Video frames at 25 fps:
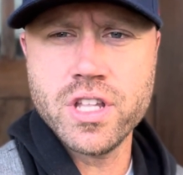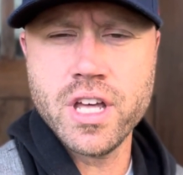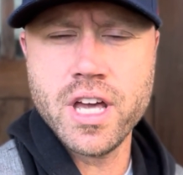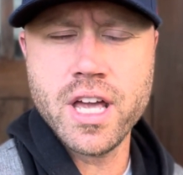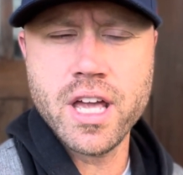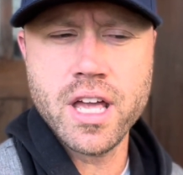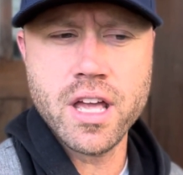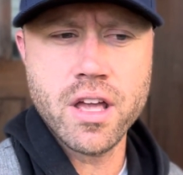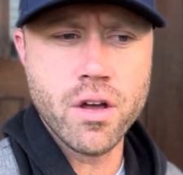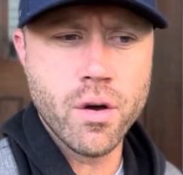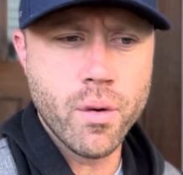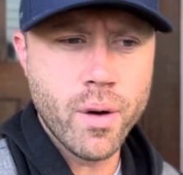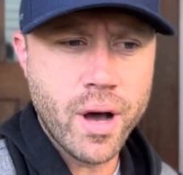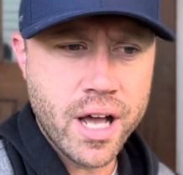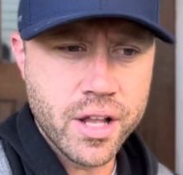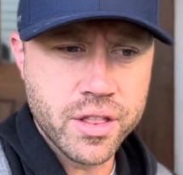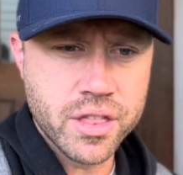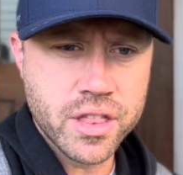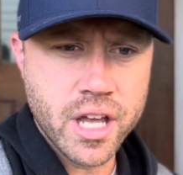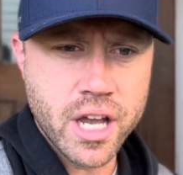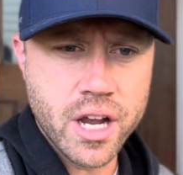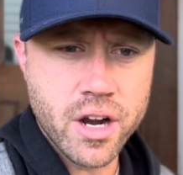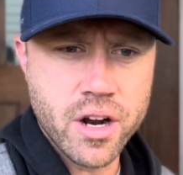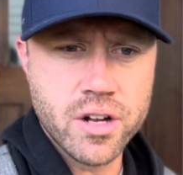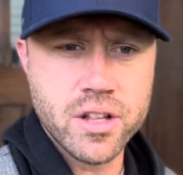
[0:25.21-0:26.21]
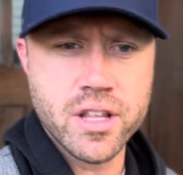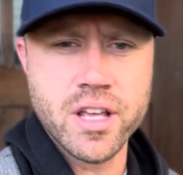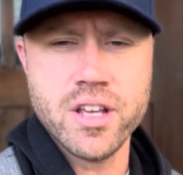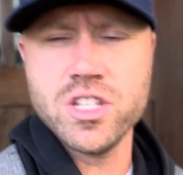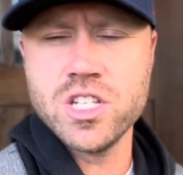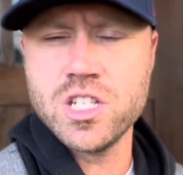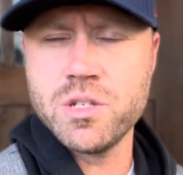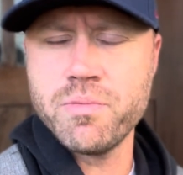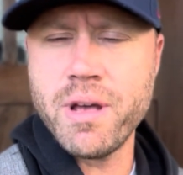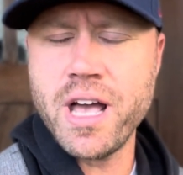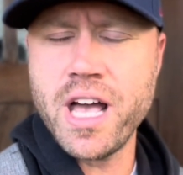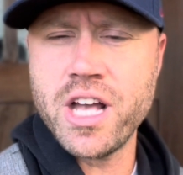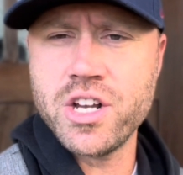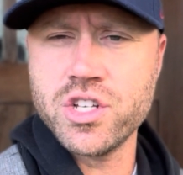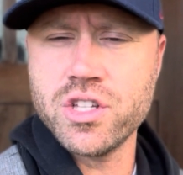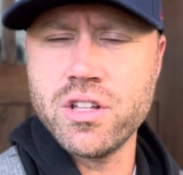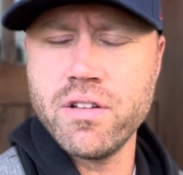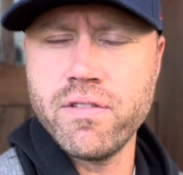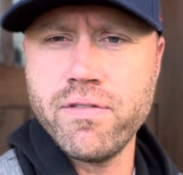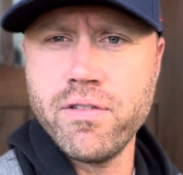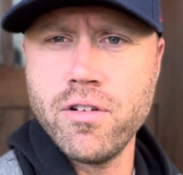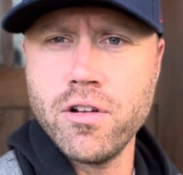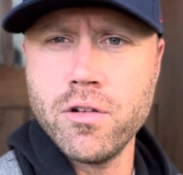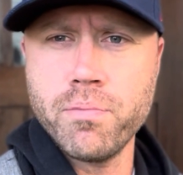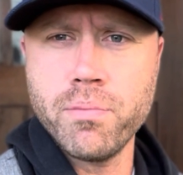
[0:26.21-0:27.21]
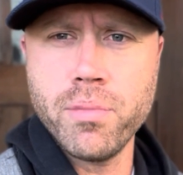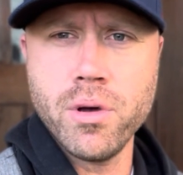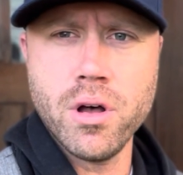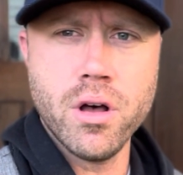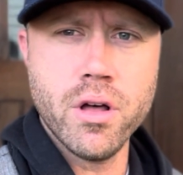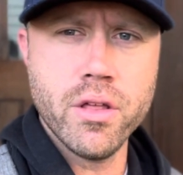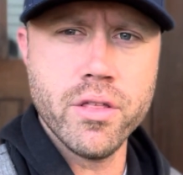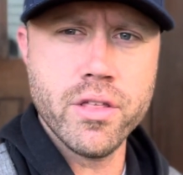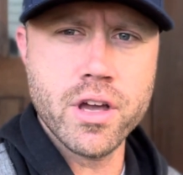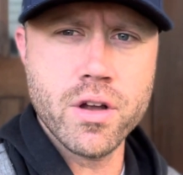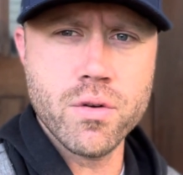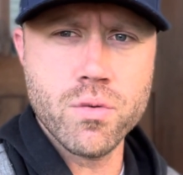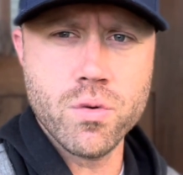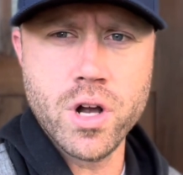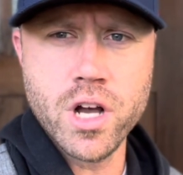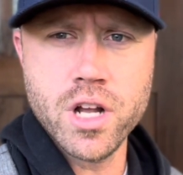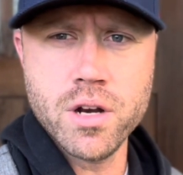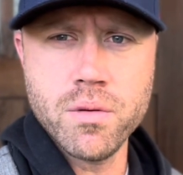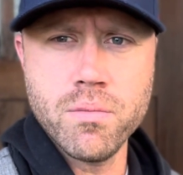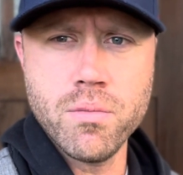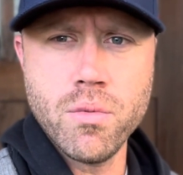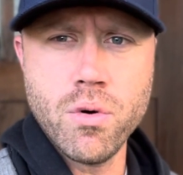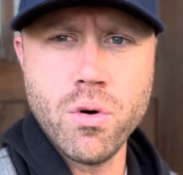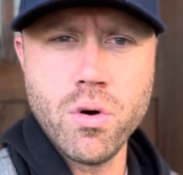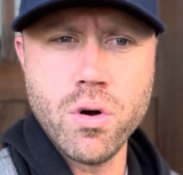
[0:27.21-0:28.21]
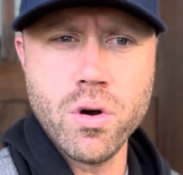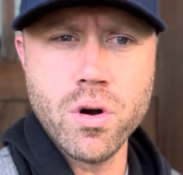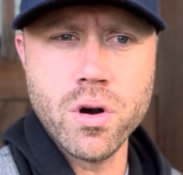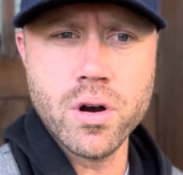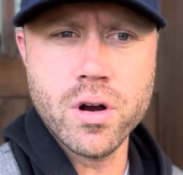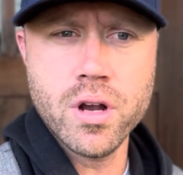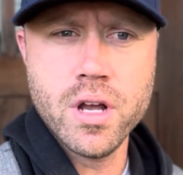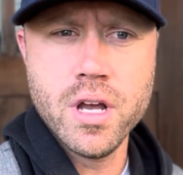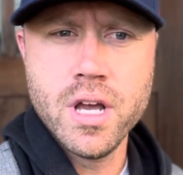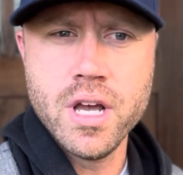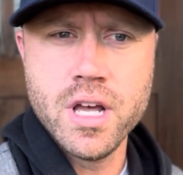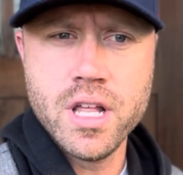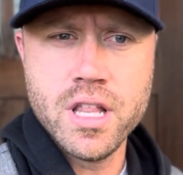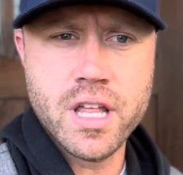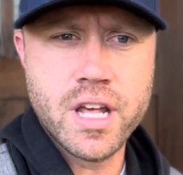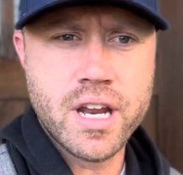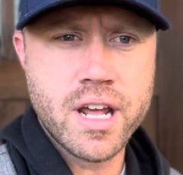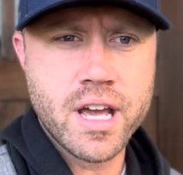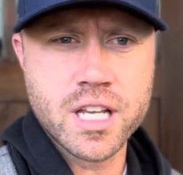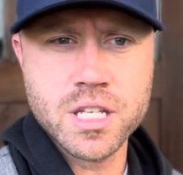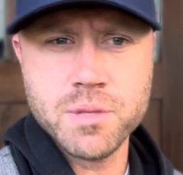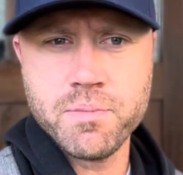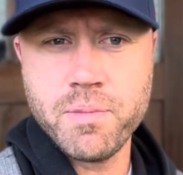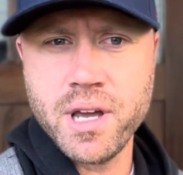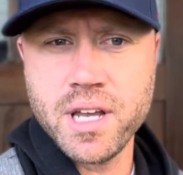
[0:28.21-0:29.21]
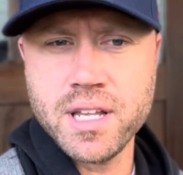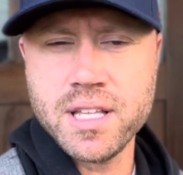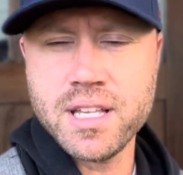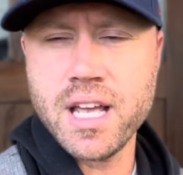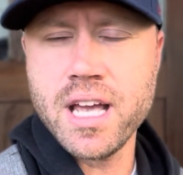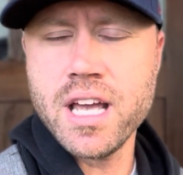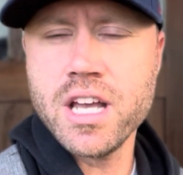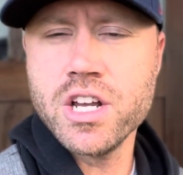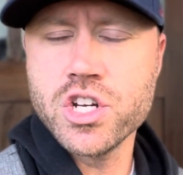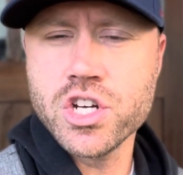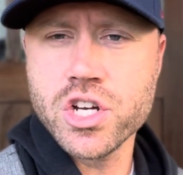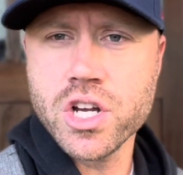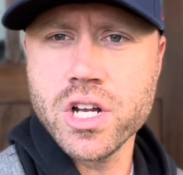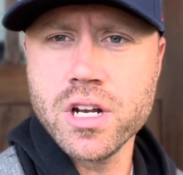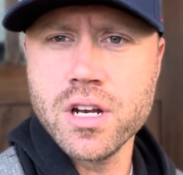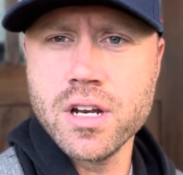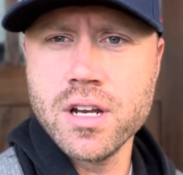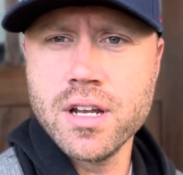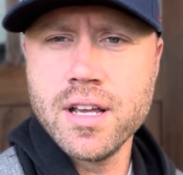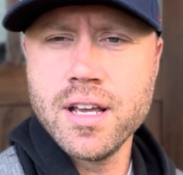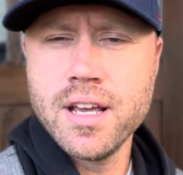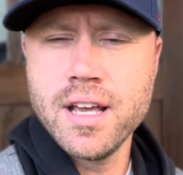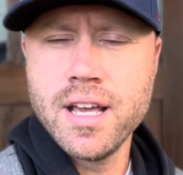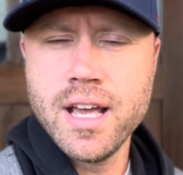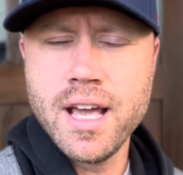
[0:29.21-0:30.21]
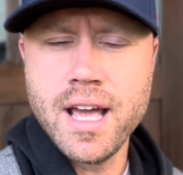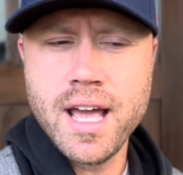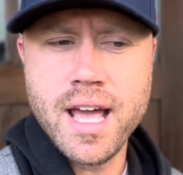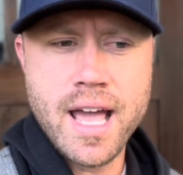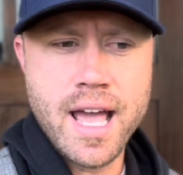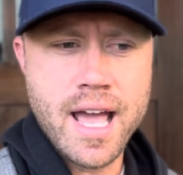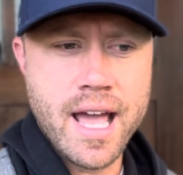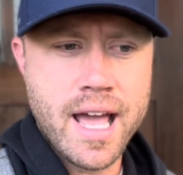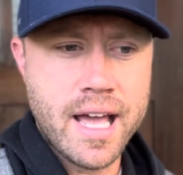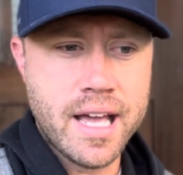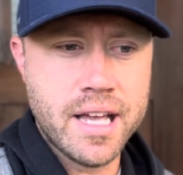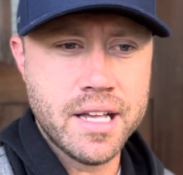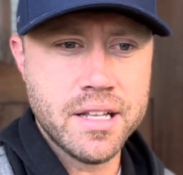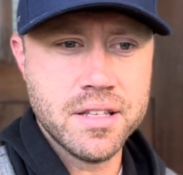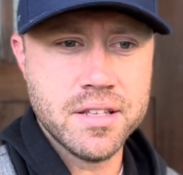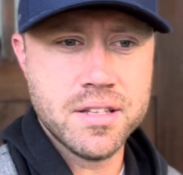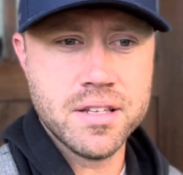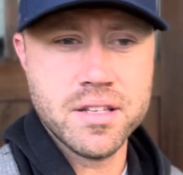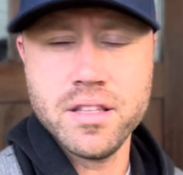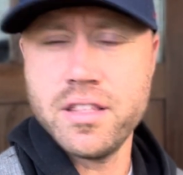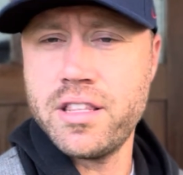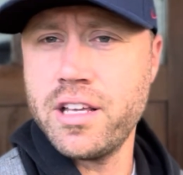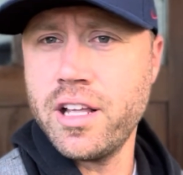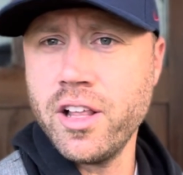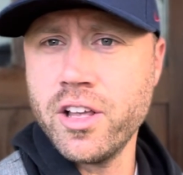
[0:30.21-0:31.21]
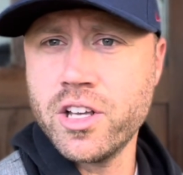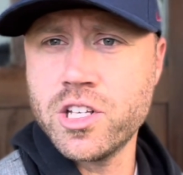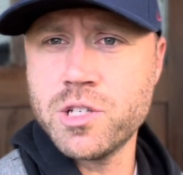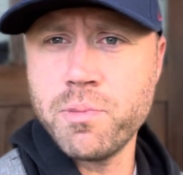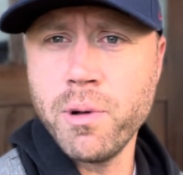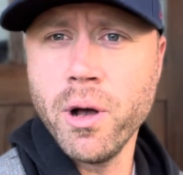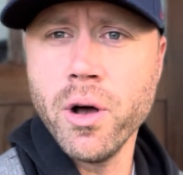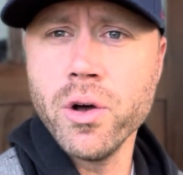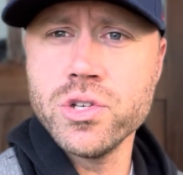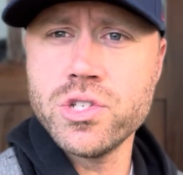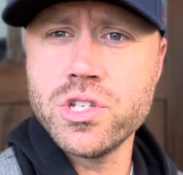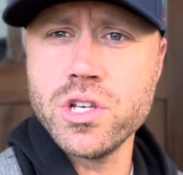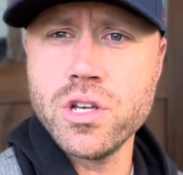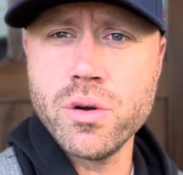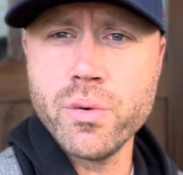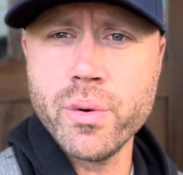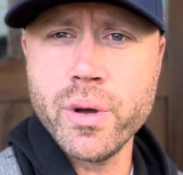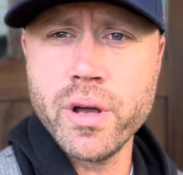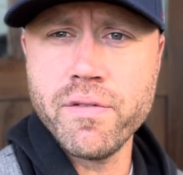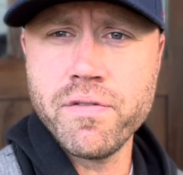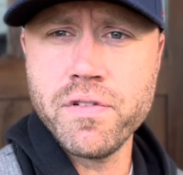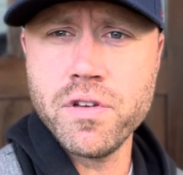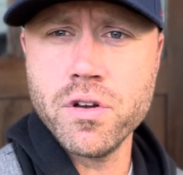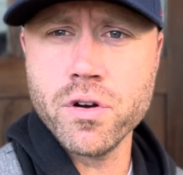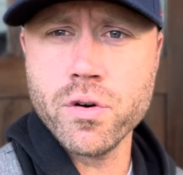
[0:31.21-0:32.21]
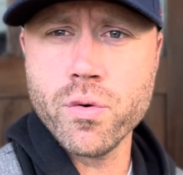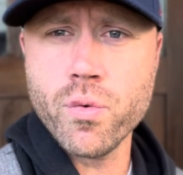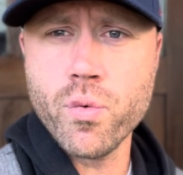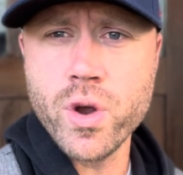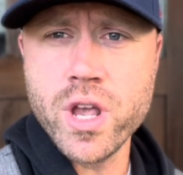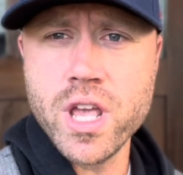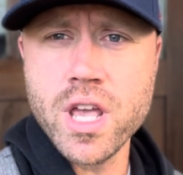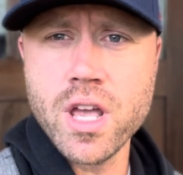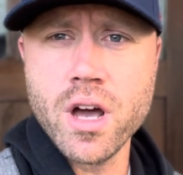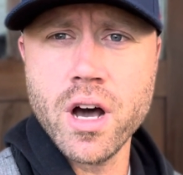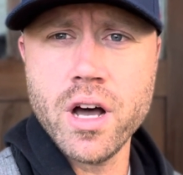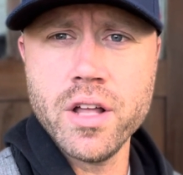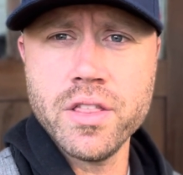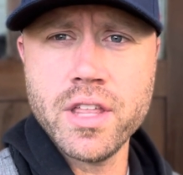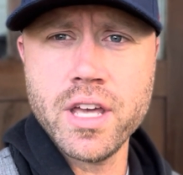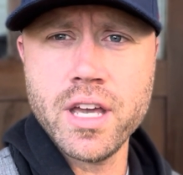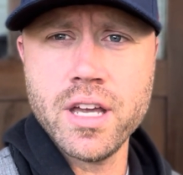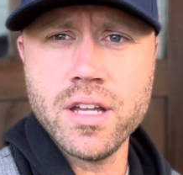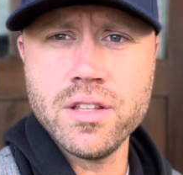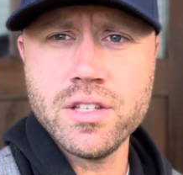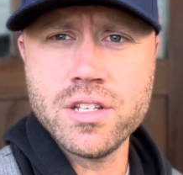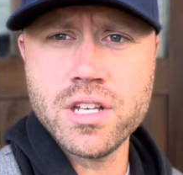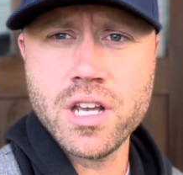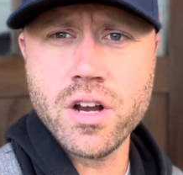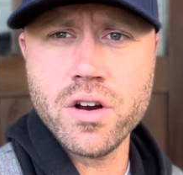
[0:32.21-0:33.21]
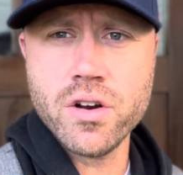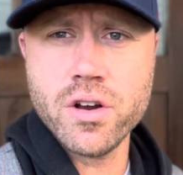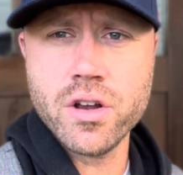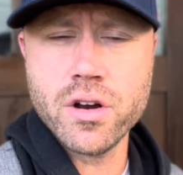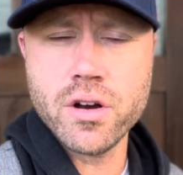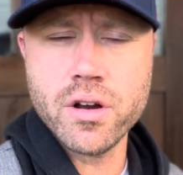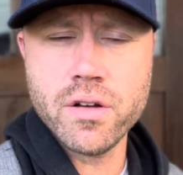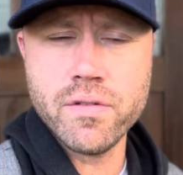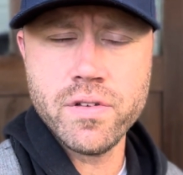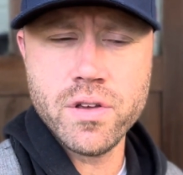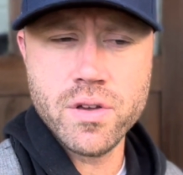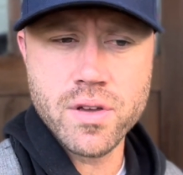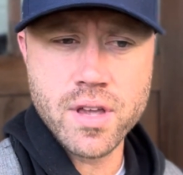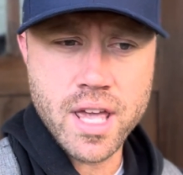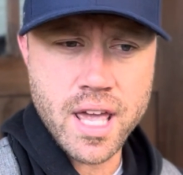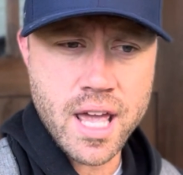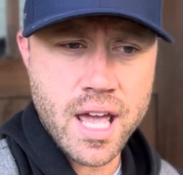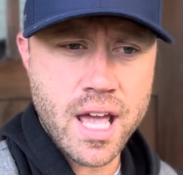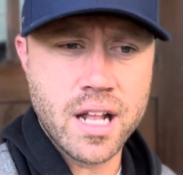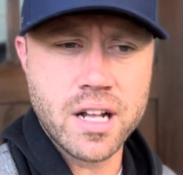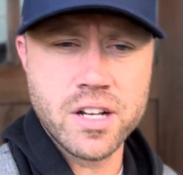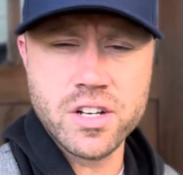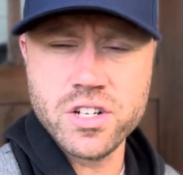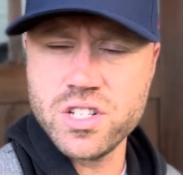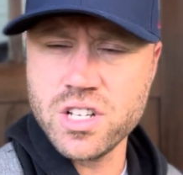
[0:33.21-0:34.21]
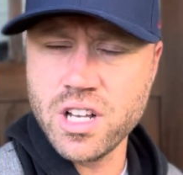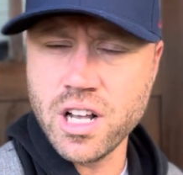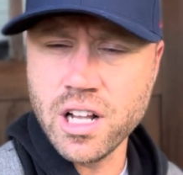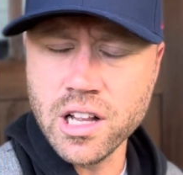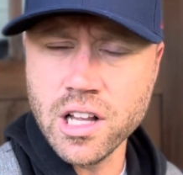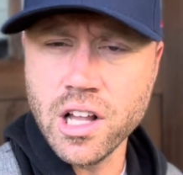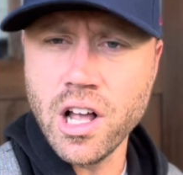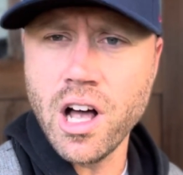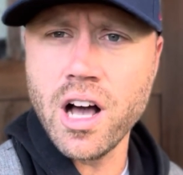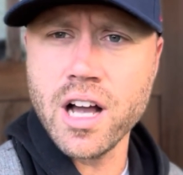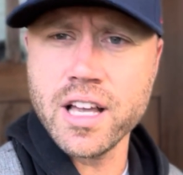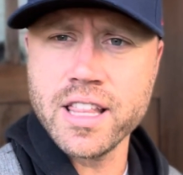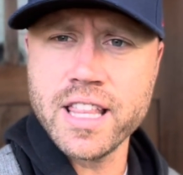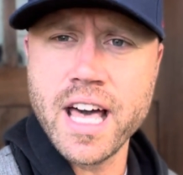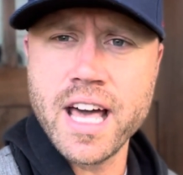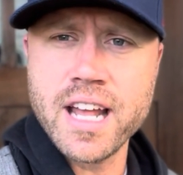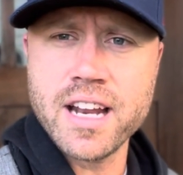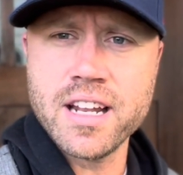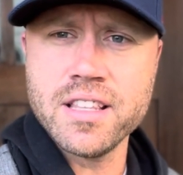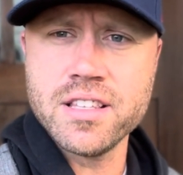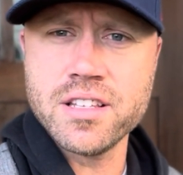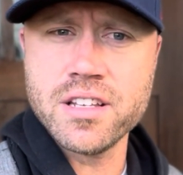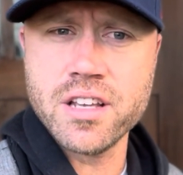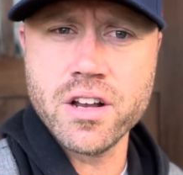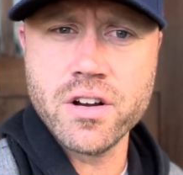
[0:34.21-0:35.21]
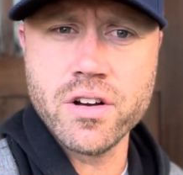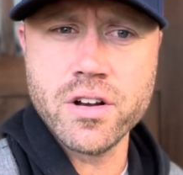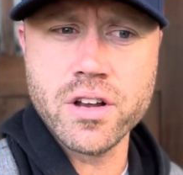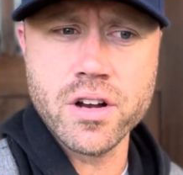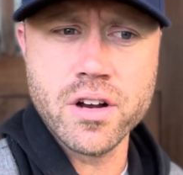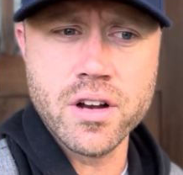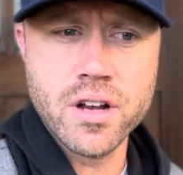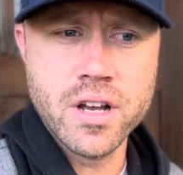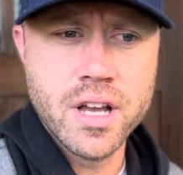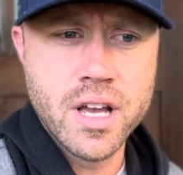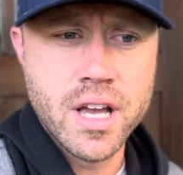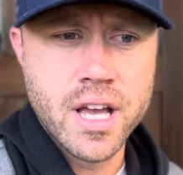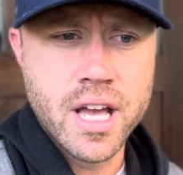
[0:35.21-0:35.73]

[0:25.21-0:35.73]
They go out there and they smash the football, they run more than expectation, and they'll expose you if you're weak on the interior, if you can't just clog that interior.